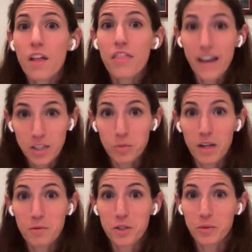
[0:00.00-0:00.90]
That's what I
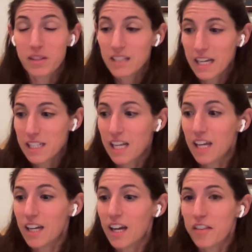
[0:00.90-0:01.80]
would do with this
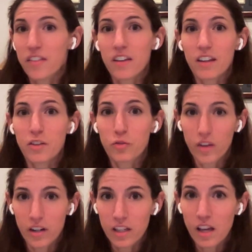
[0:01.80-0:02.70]
essay. I think it's
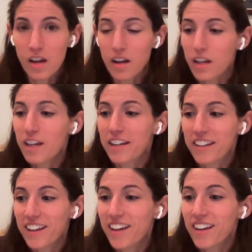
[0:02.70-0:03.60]
very chaotic.
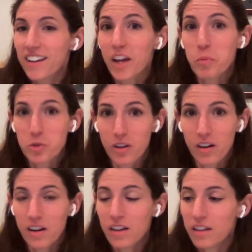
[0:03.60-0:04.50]
I'm
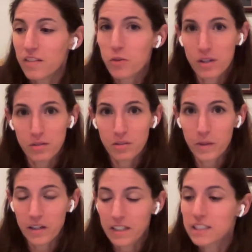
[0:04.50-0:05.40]
sorry if you had to
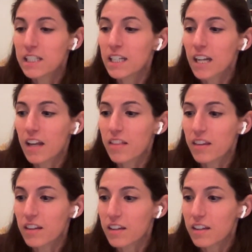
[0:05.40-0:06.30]
experience it. I
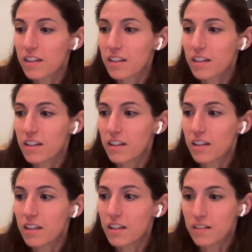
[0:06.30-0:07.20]
think
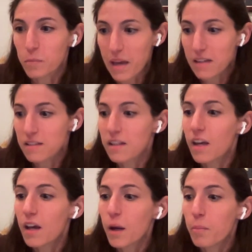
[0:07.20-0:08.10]
it's a mess.
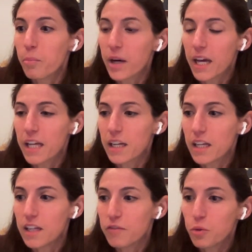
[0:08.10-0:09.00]
But
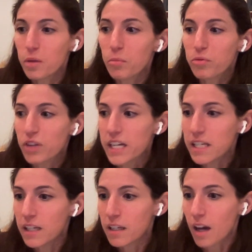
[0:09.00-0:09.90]
if you can break
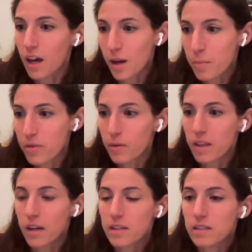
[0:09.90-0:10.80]
it up, the way that
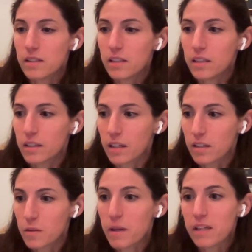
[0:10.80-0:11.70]
I see, like,
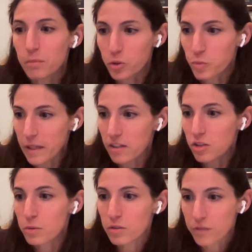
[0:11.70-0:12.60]
to make it most
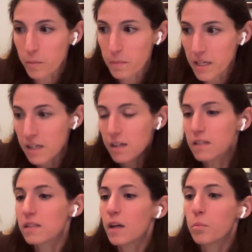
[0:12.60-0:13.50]
manageable for me
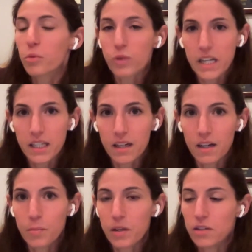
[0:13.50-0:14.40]
is break it
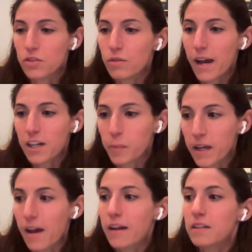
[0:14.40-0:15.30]
up into act by
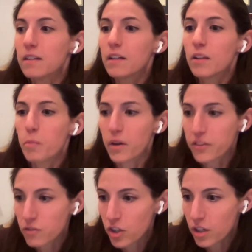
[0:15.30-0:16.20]
act. The month
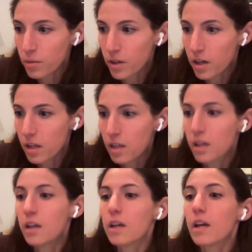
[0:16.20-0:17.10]
of January,
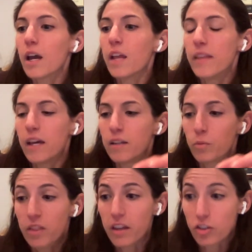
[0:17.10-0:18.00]
and then
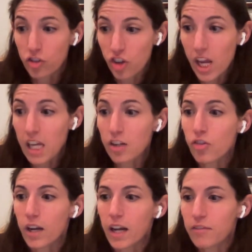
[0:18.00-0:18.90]
when things change,
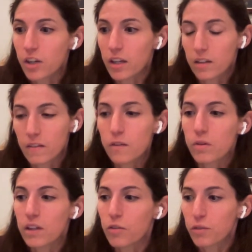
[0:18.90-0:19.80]
right after Annika's lease
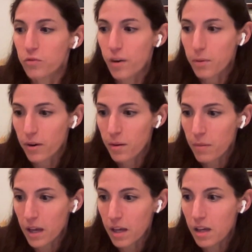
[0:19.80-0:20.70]
runs out from February to
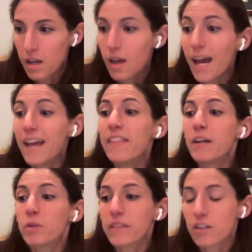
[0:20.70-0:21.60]
May, and then
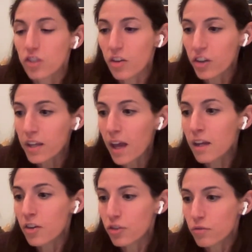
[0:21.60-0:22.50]
when things change again
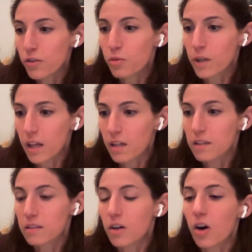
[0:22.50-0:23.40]
on June 1st when
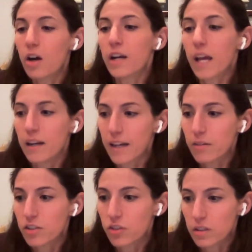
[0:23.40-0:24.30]
Annika's gone, and now
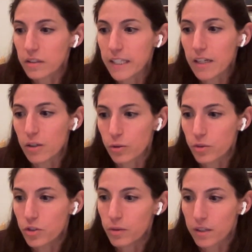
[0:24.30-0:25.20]
it's just Leo
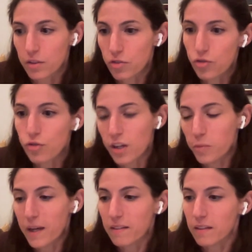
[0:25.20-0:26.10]
doing his
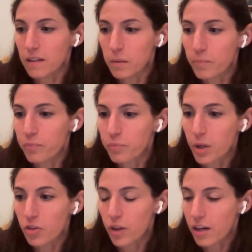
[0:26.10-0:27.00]
trespassy
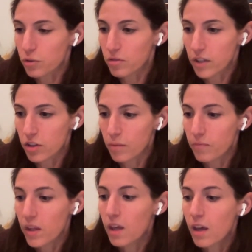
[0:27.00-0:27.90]
partial actual eviction.
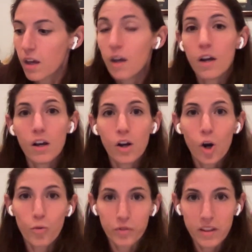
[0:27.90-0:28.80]

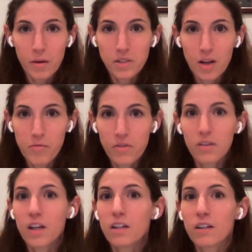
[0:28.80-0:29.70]
Hopefully that was helpful,
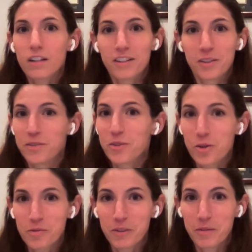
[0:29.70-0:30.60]
and
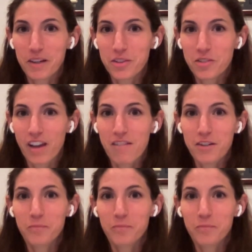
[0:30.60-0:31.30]
hopefully we all survived.